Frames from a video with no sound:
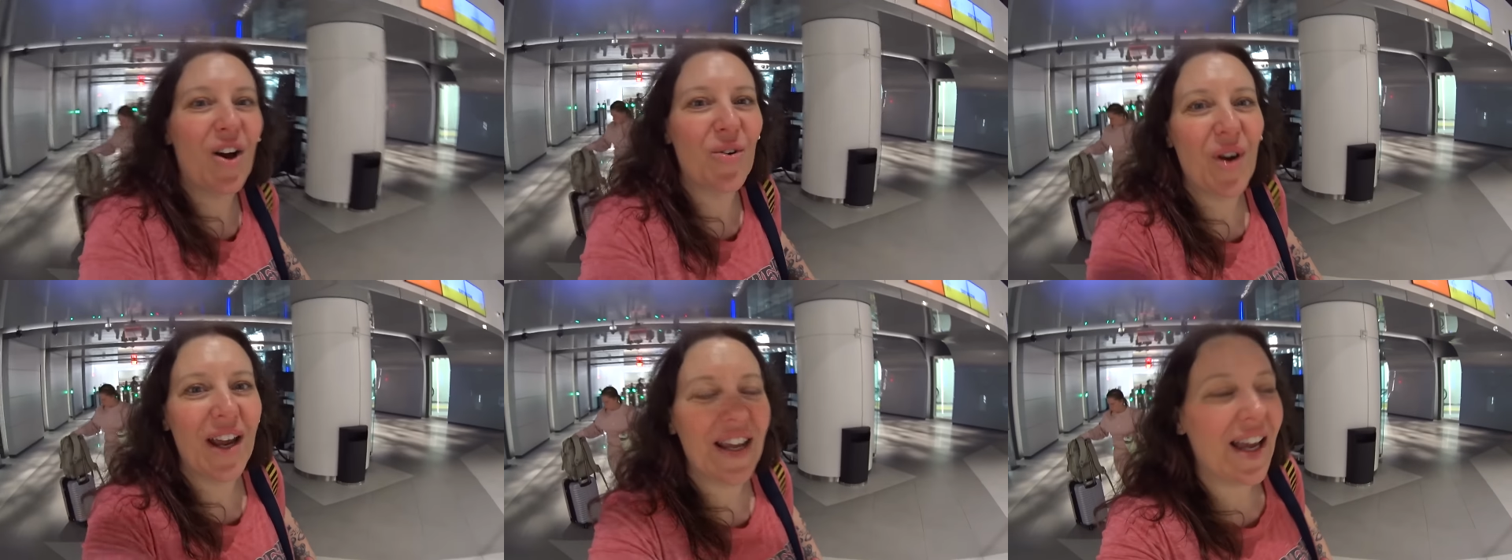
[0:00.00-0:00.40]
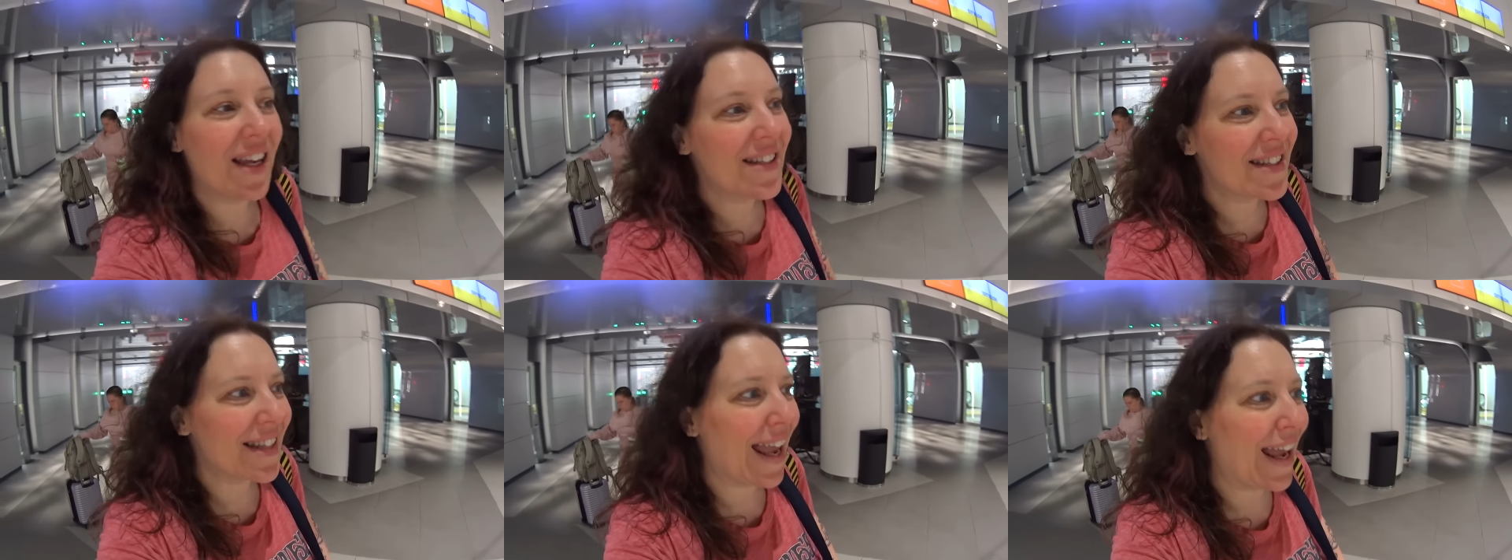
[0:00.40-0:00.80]
All right,
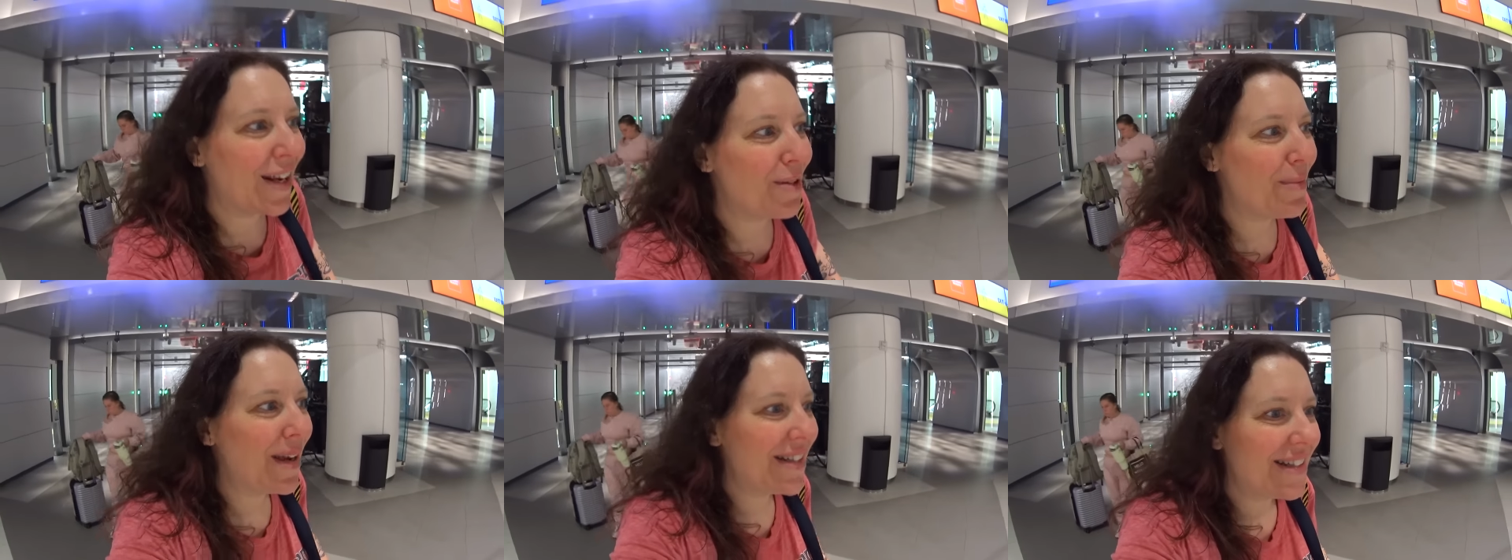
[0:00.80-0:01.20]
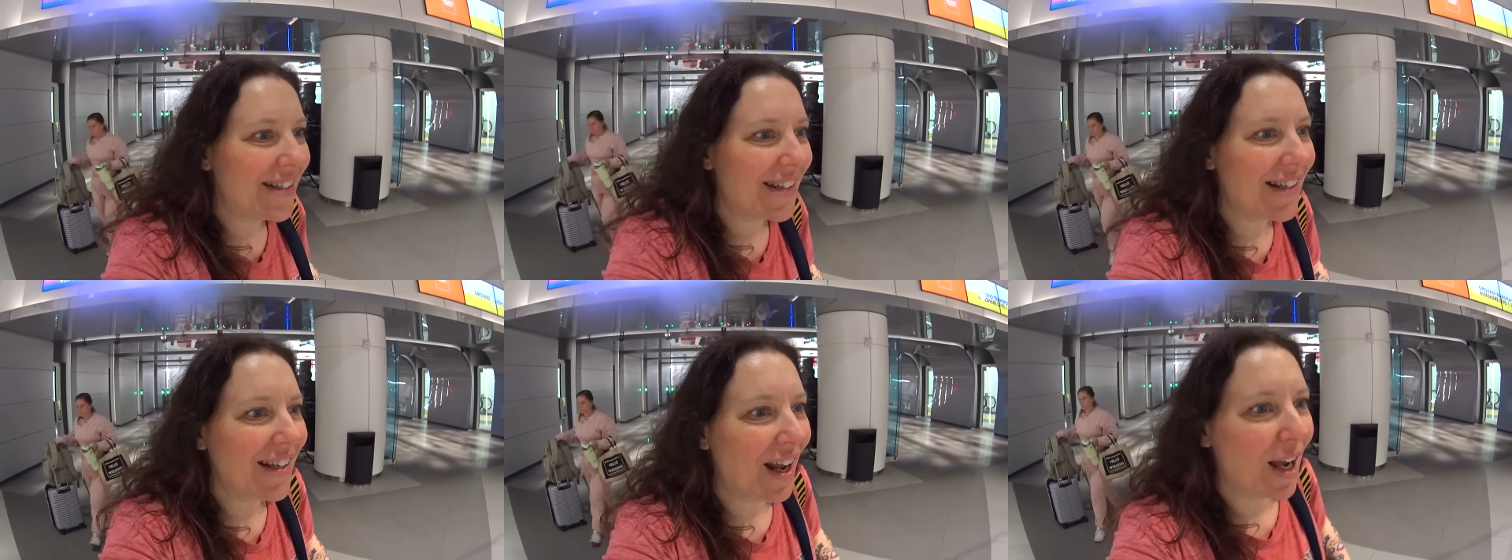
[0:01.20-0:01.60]
I scanned my
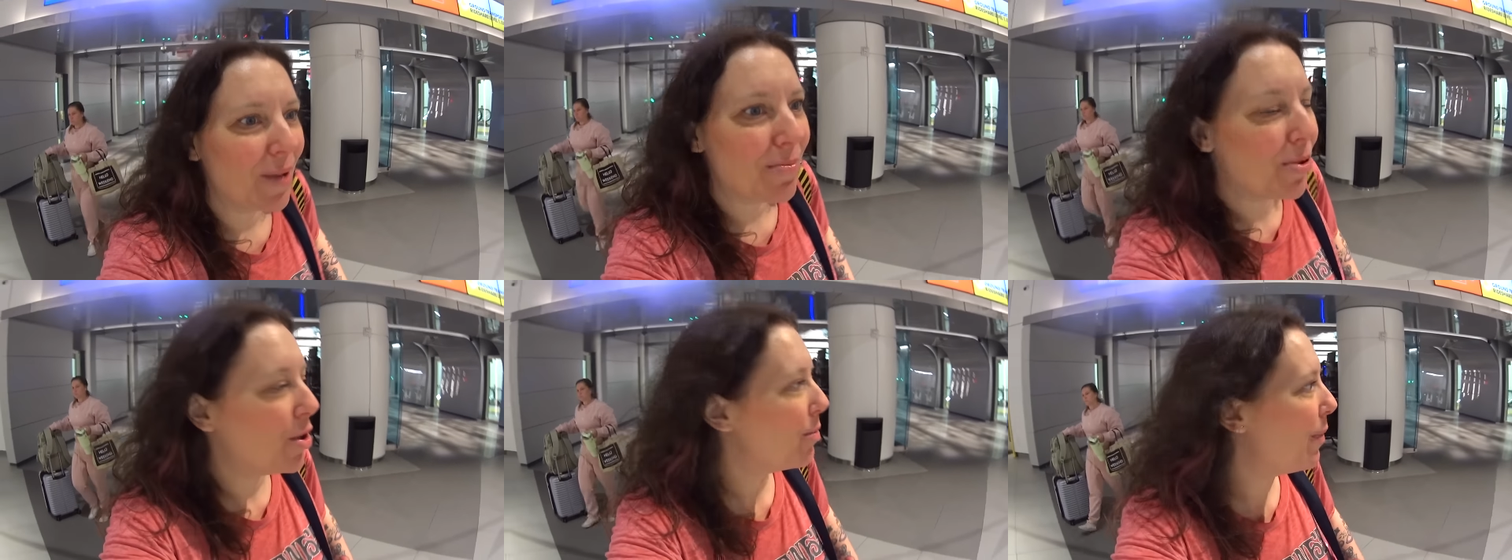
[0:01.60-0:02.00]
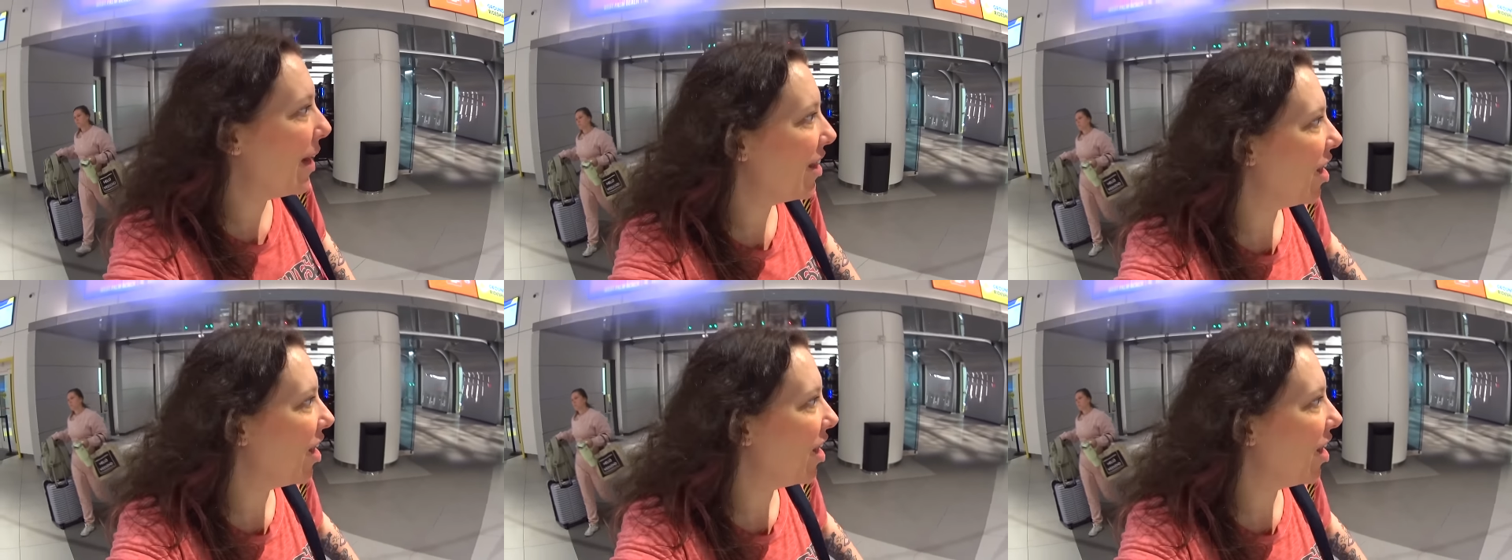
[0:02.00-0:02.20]
ticket. I put my